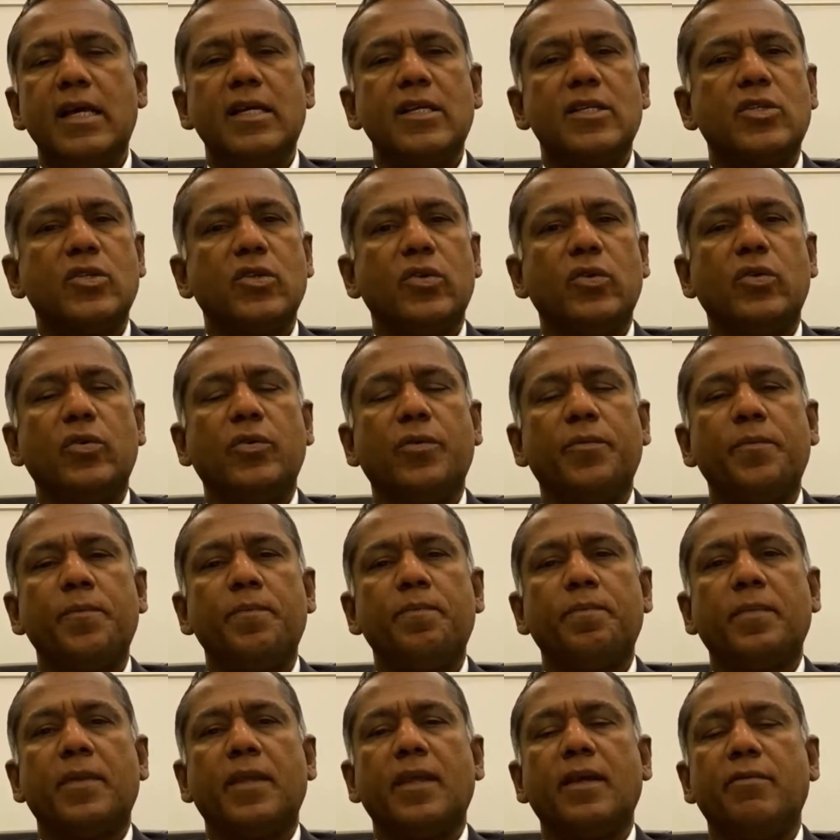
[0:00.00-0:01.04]
So
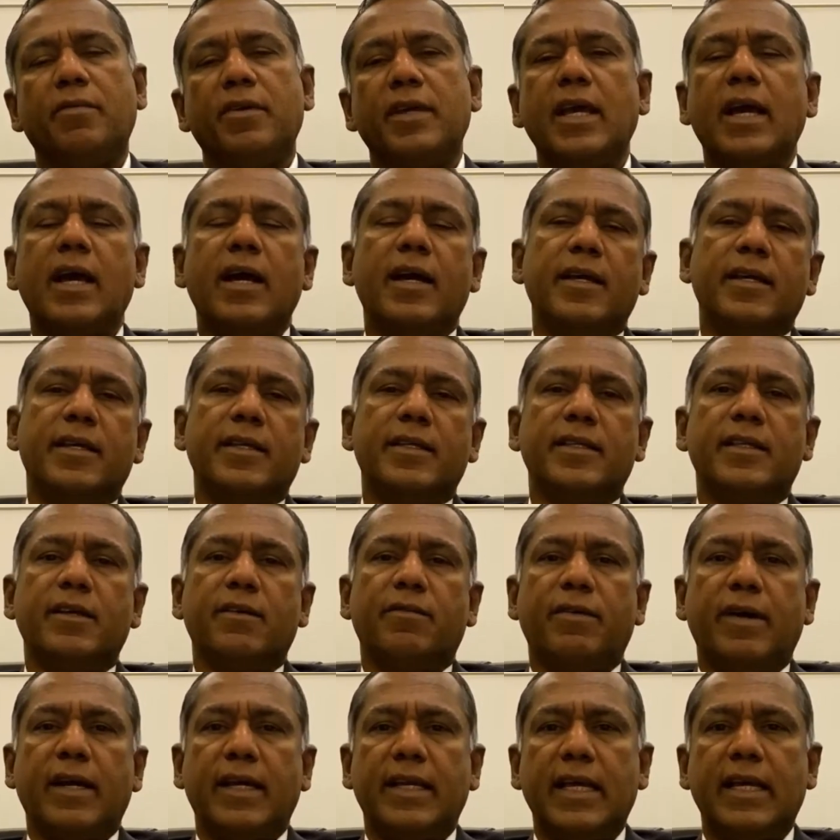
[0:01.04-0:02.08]
we are in the
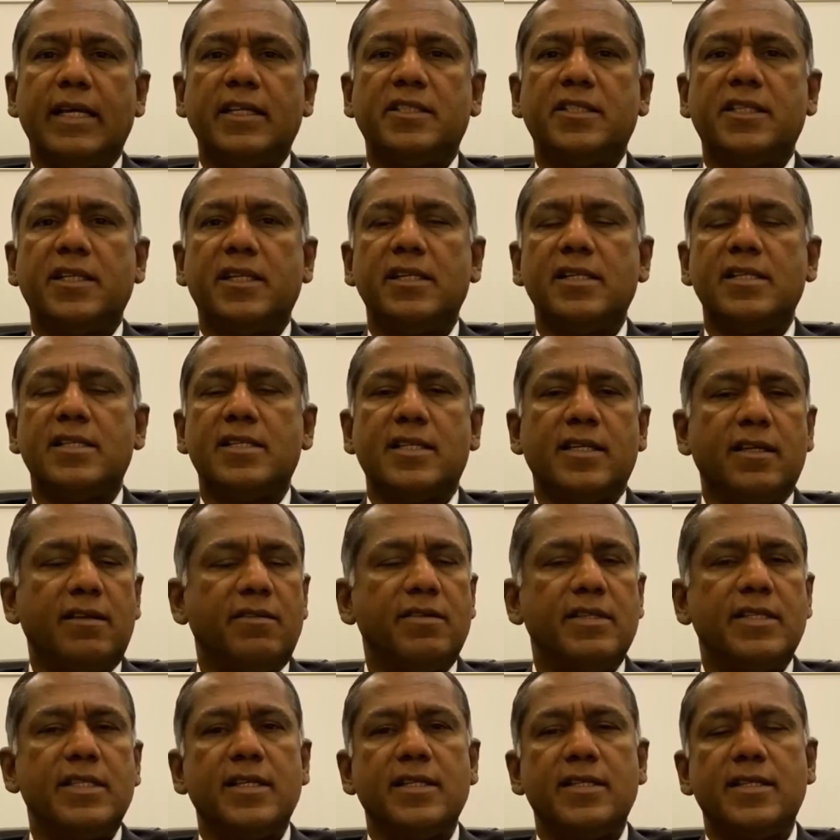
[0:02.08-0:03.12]
financial
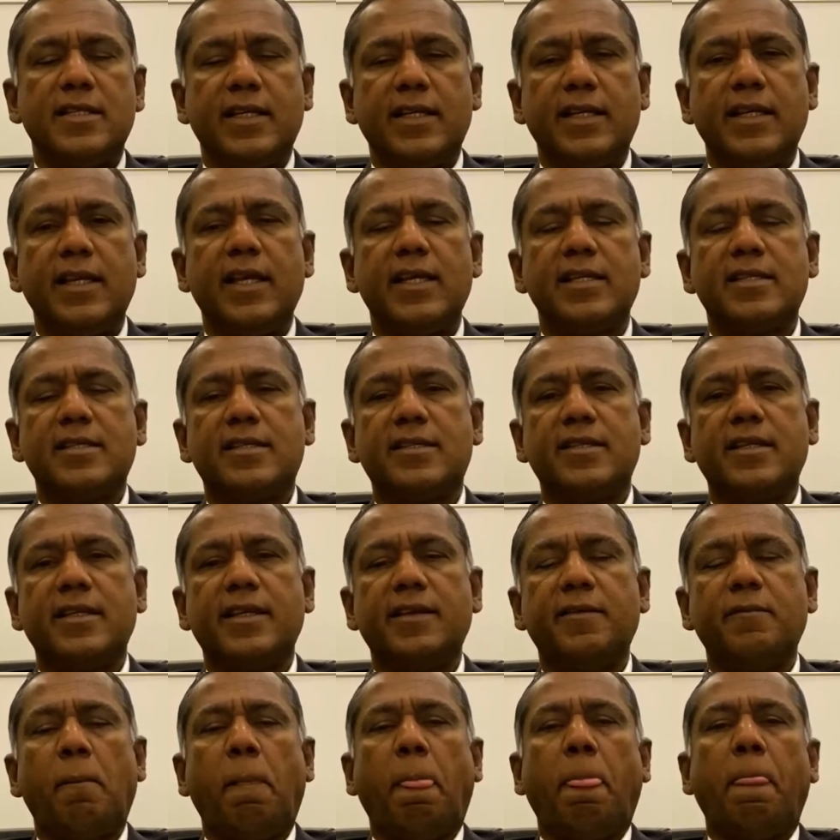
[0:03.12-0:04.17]
services industry,
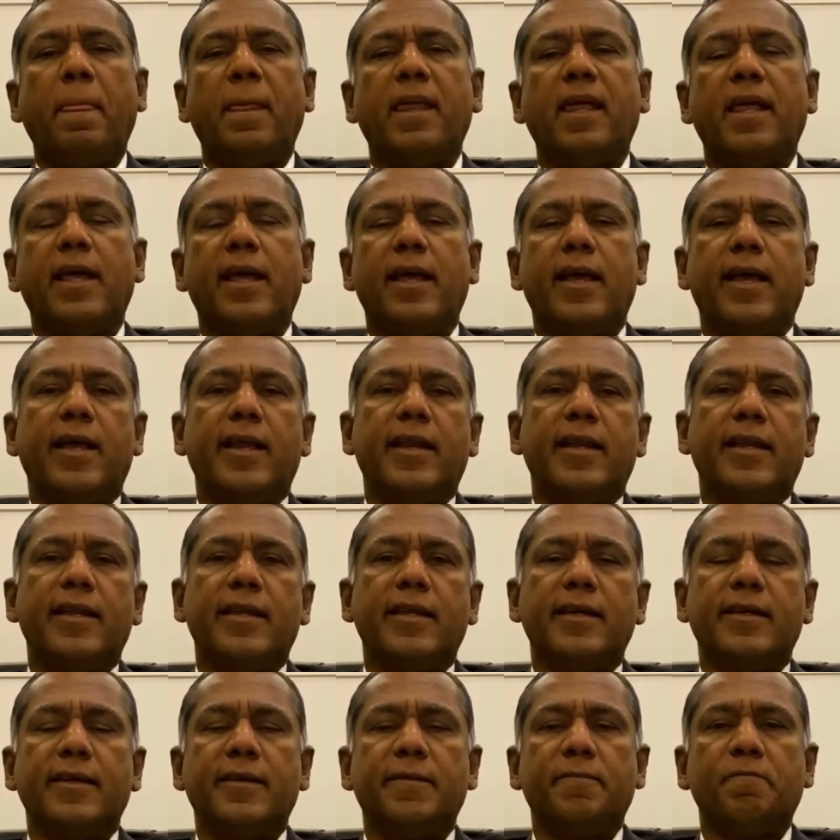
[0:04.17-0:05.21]
and
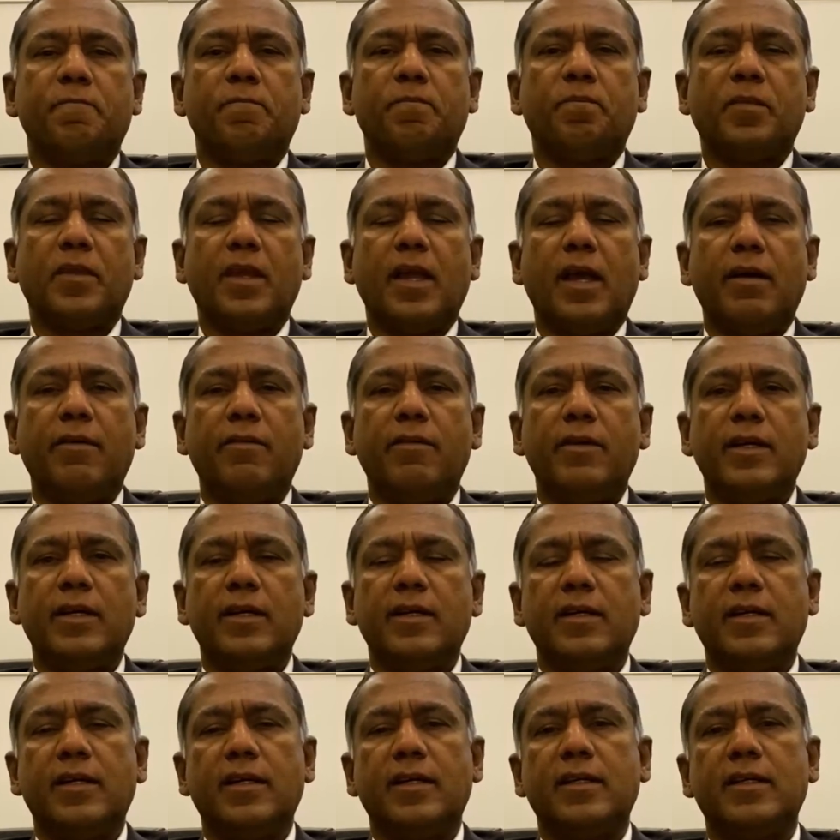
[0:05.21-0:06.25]
our
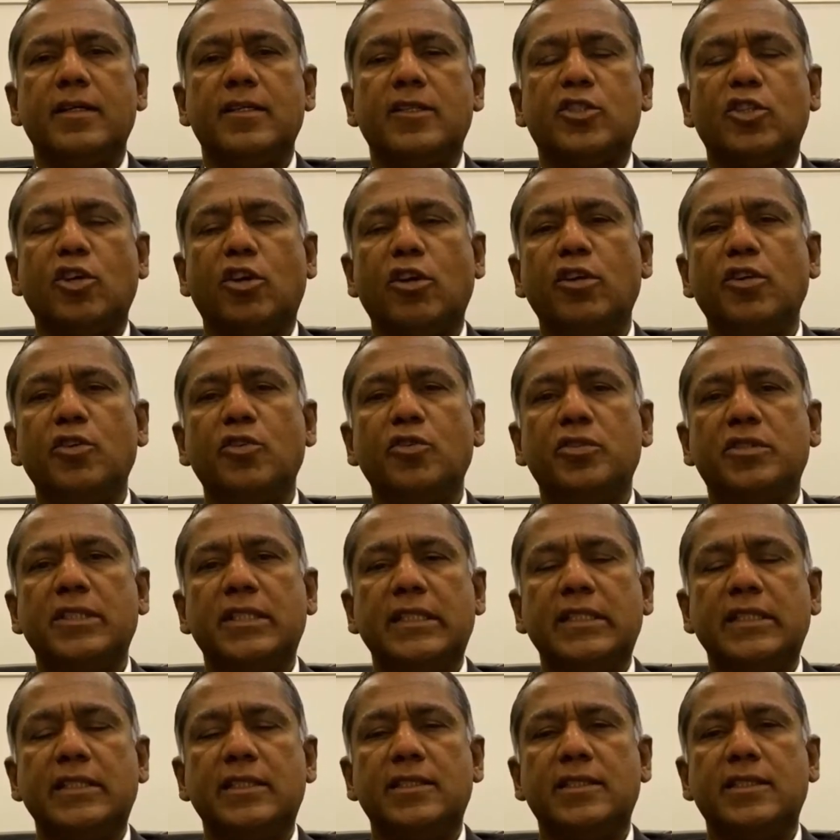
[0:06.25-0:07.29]

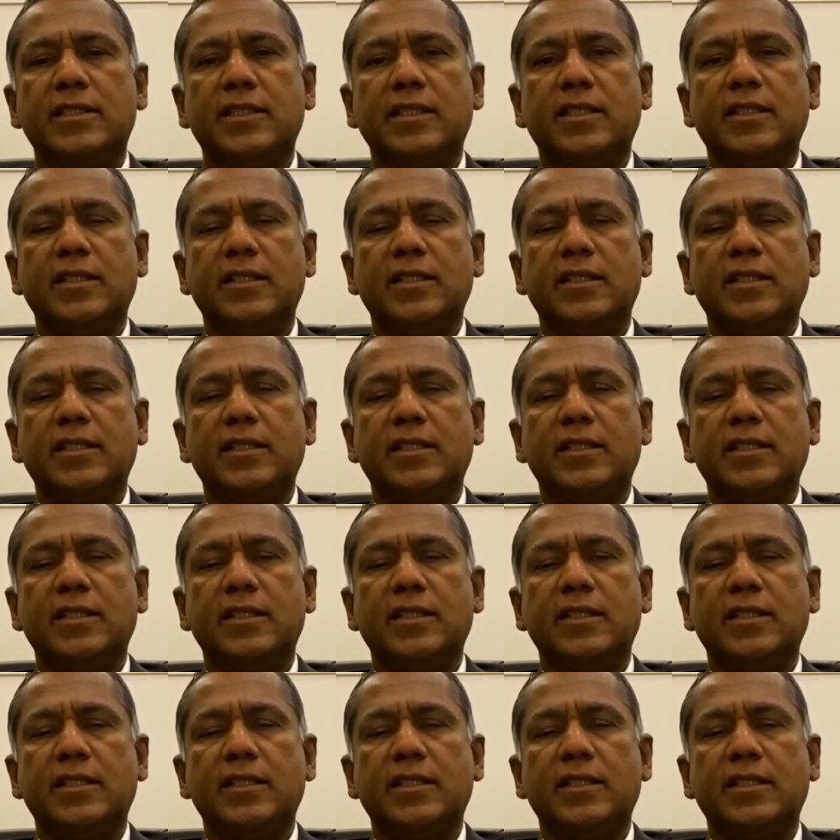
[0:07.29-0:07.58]
solutions